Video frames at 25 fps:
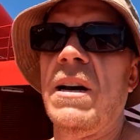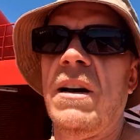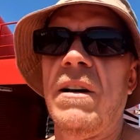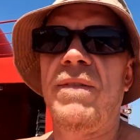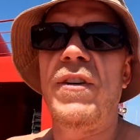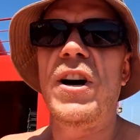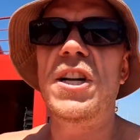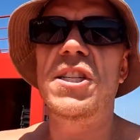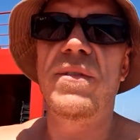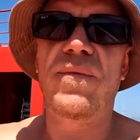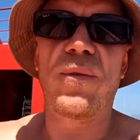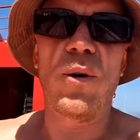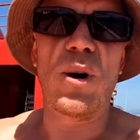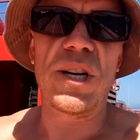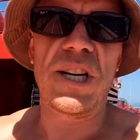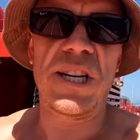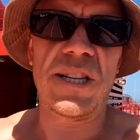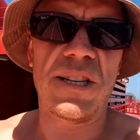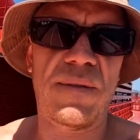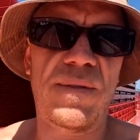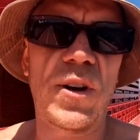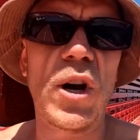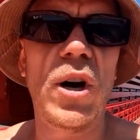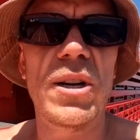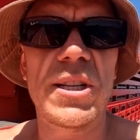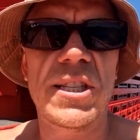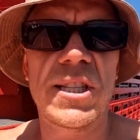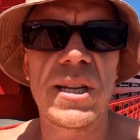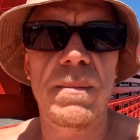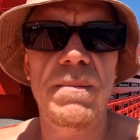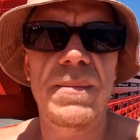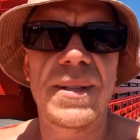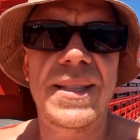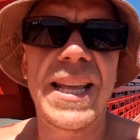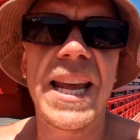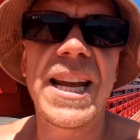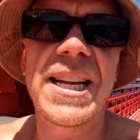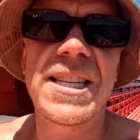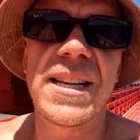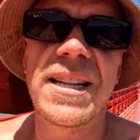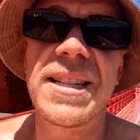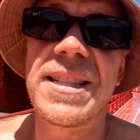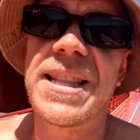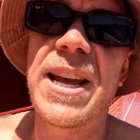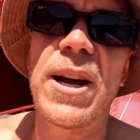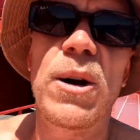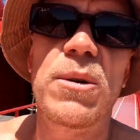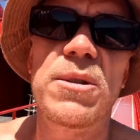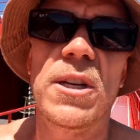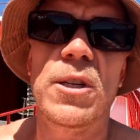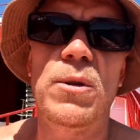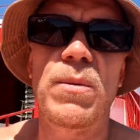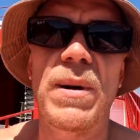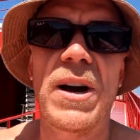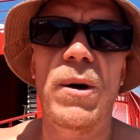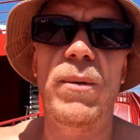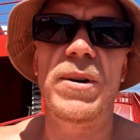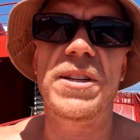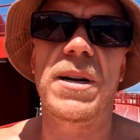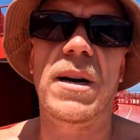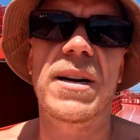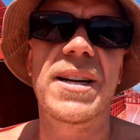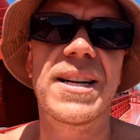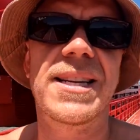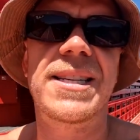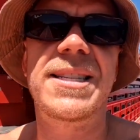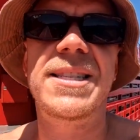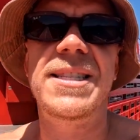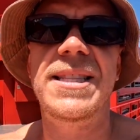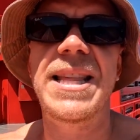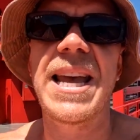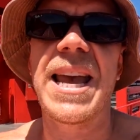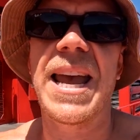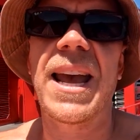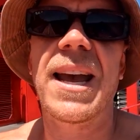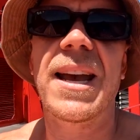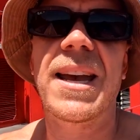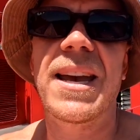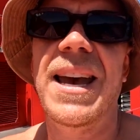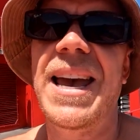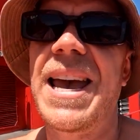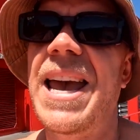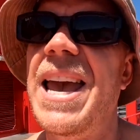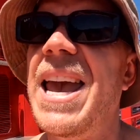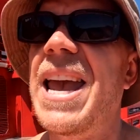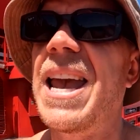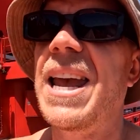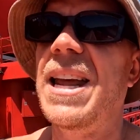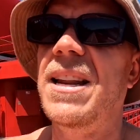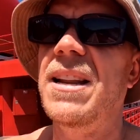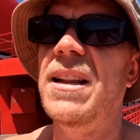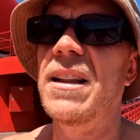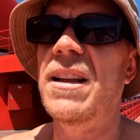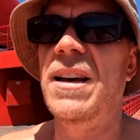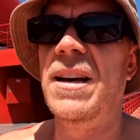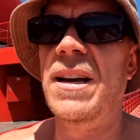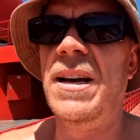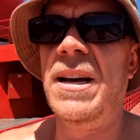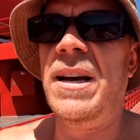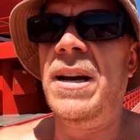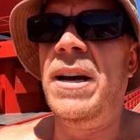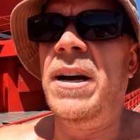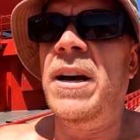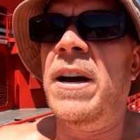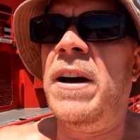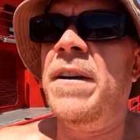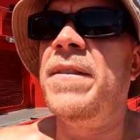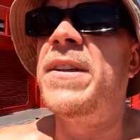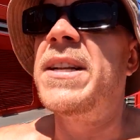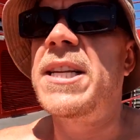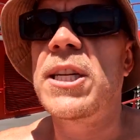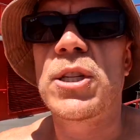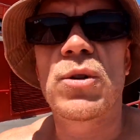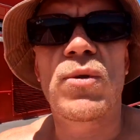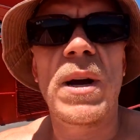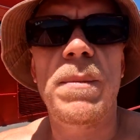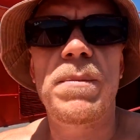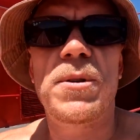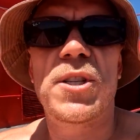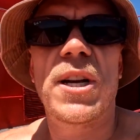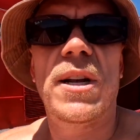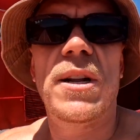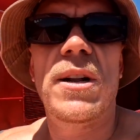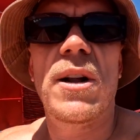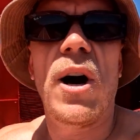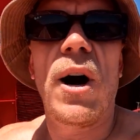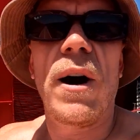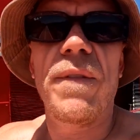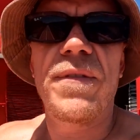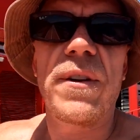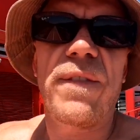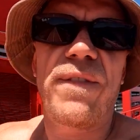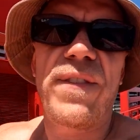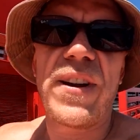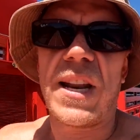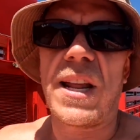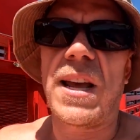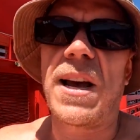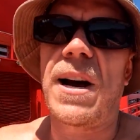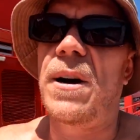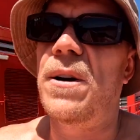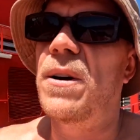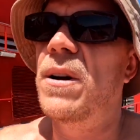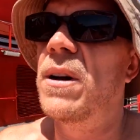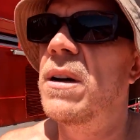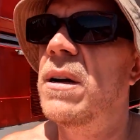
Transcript: Virgin Voyages have got some decent deals as well, which I'm going to stick in the description of the video.